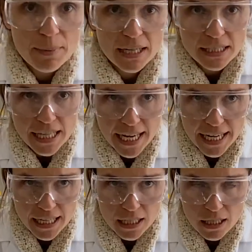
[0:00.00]
gonna
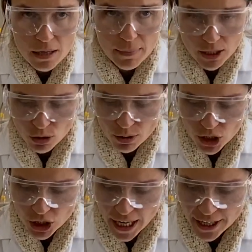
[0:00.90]
take my
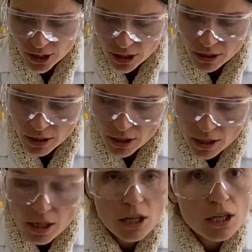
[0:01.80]
torch lighter,
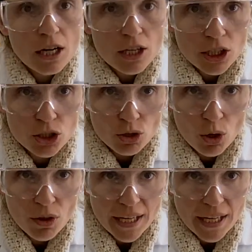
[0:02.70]
control the